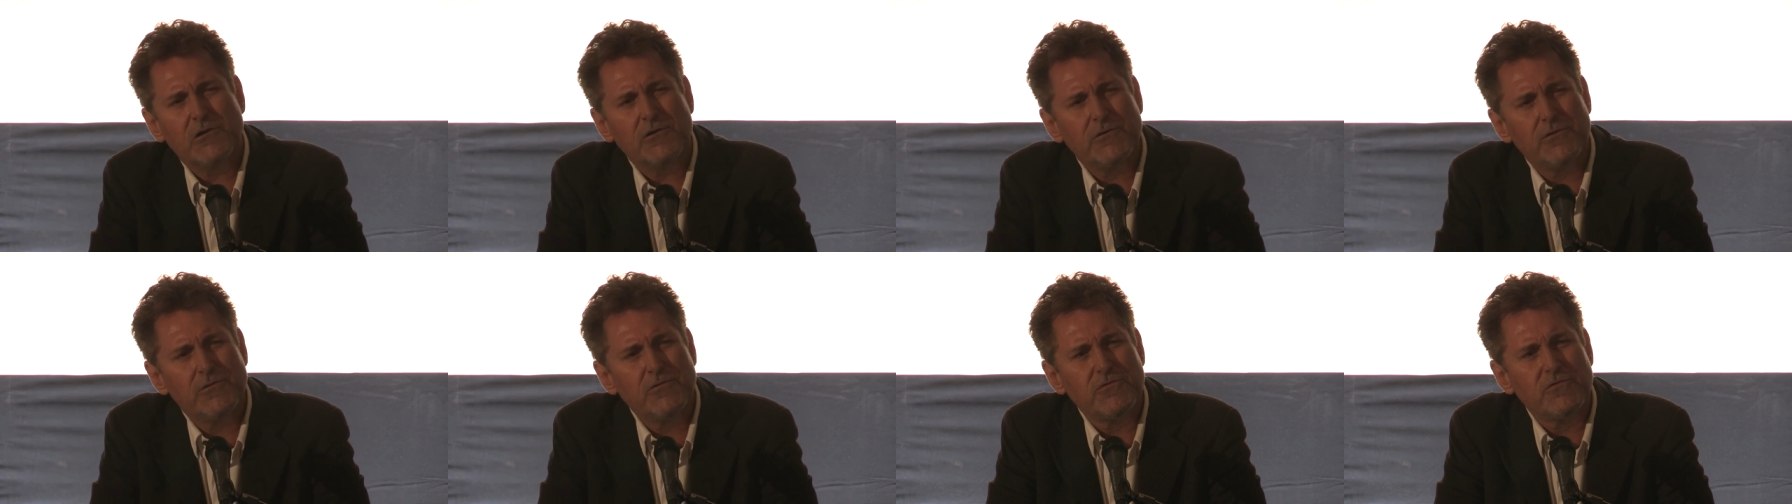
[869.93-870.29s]

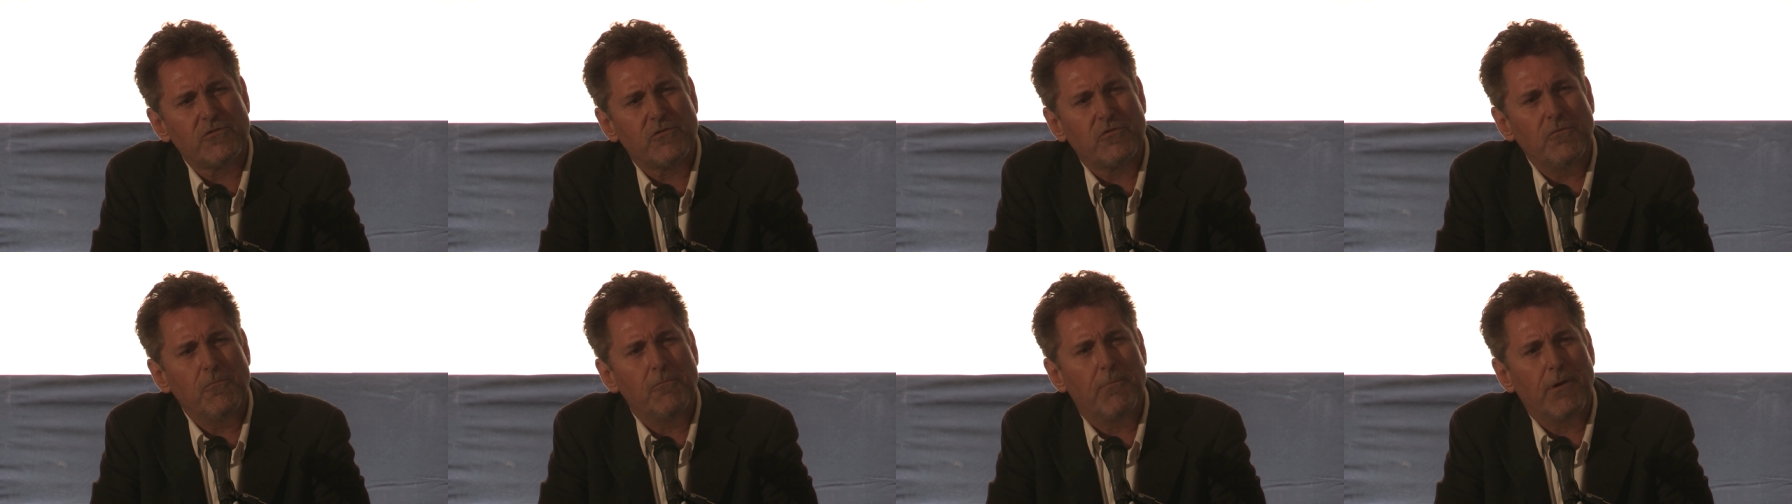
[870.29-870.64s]

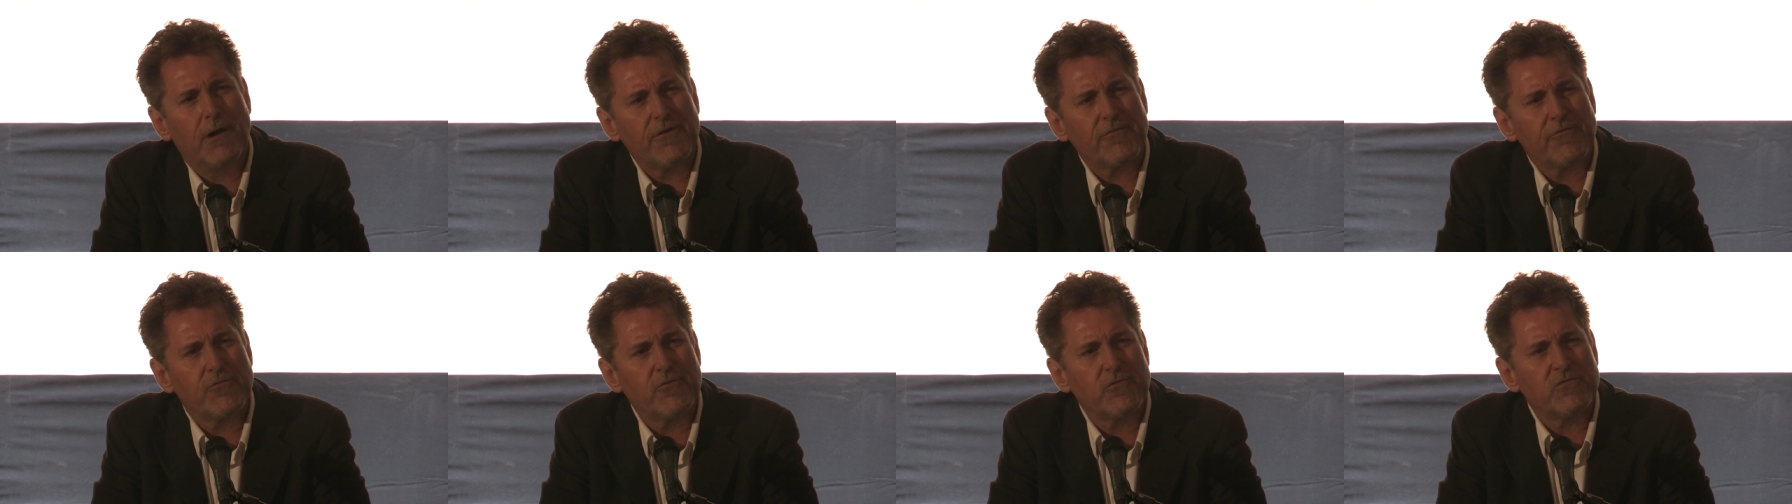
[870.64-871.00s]
used to
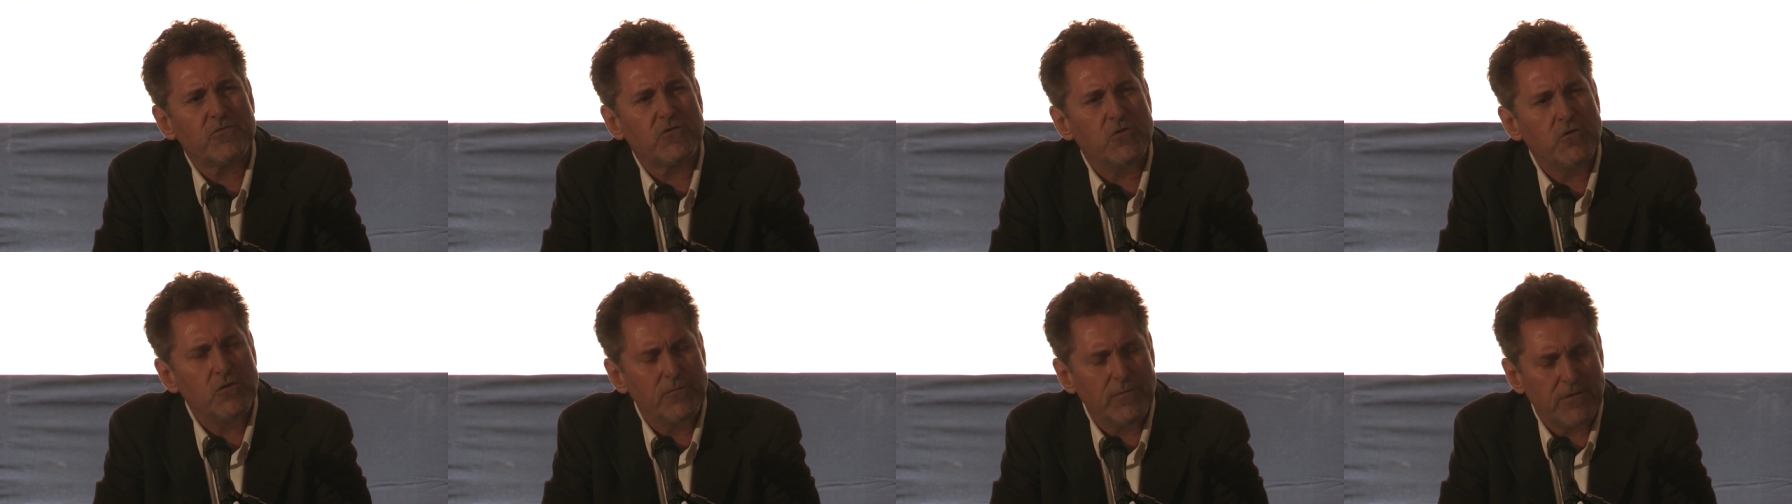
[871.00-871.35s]

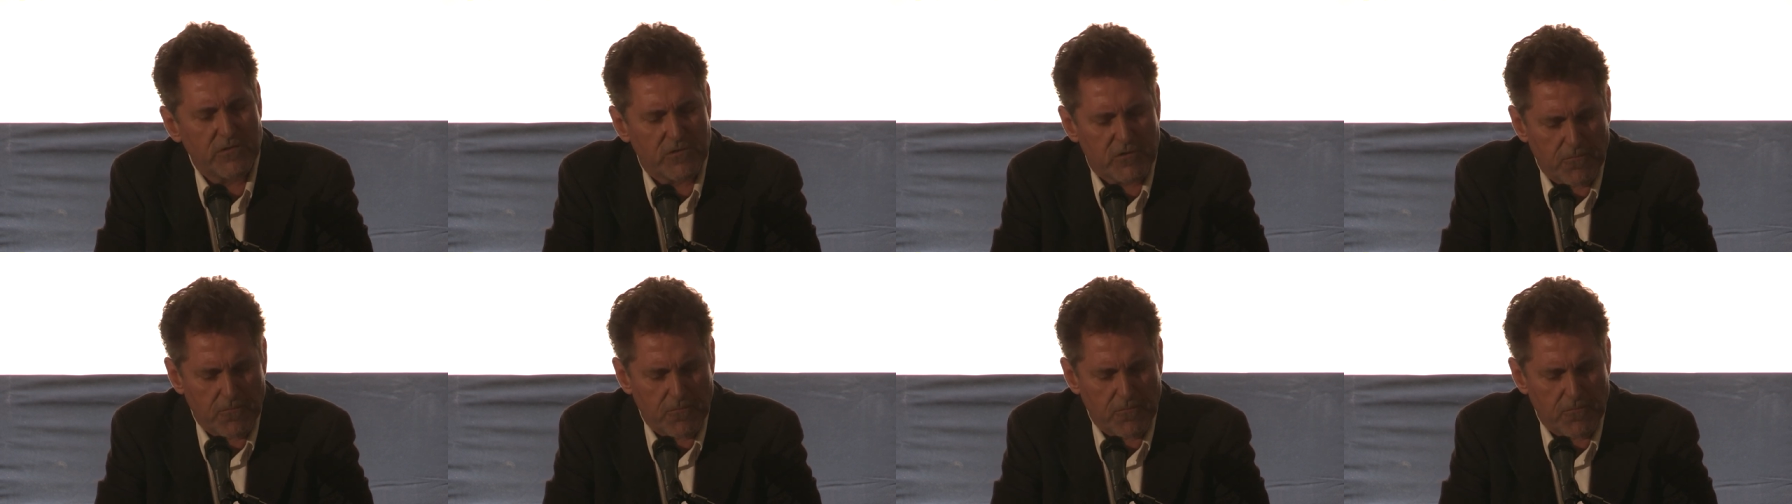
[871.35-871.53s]
buttress human